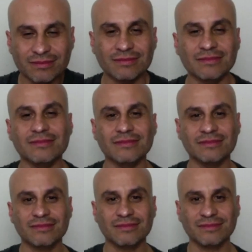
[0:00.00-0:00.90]

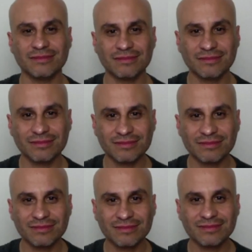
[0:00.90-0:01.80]

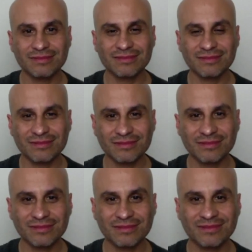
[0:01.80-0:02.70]

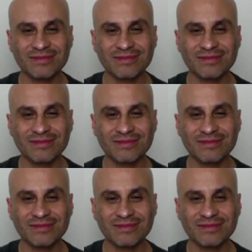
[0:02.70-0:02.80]
(not speaking)